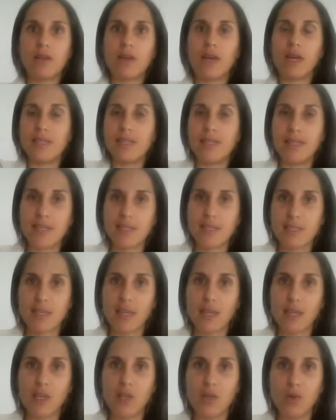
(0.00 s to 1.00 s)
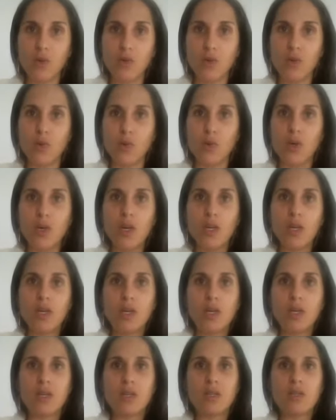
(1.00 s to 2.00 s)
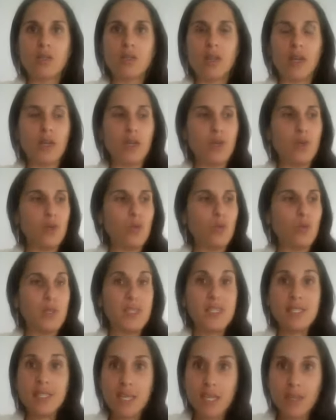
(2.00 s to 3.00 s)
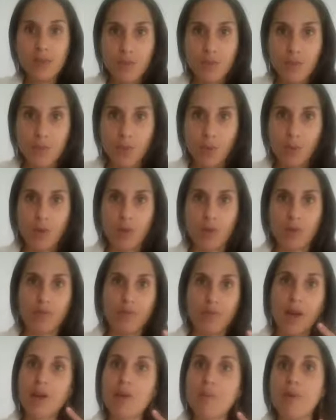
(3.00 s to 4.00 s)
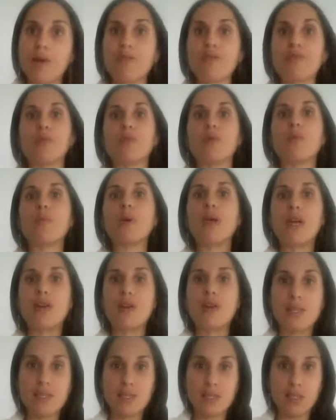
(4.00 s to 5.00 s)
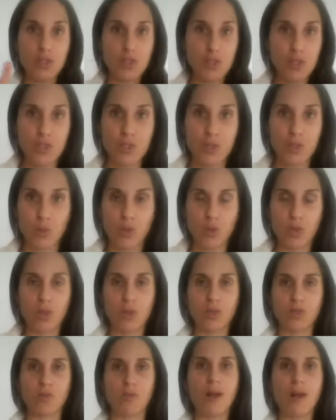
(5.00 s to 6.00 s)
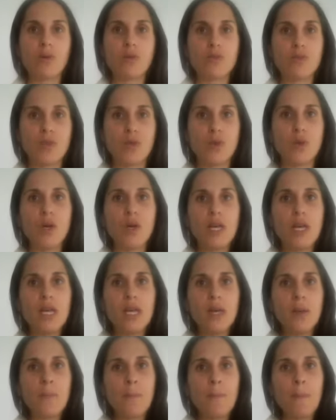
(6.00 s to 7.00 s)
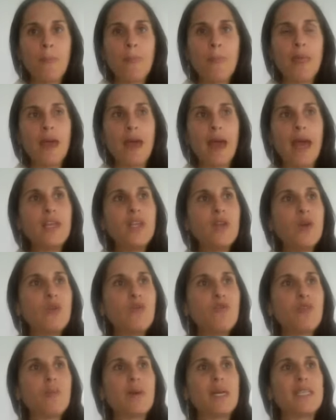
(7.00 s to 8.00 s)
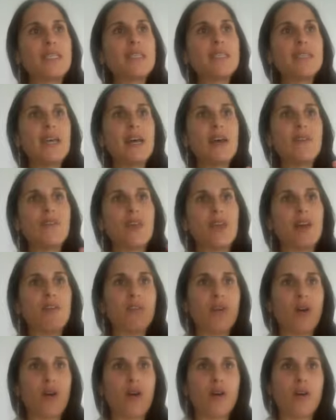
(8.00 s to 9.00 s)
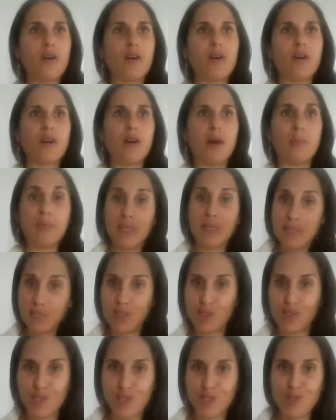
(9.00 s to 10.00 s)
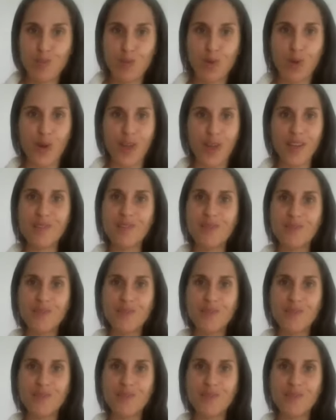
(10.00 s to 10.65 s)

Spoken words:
ideas that you received from your environment, from your parents, and just the world around you. I know for myself that up until this point,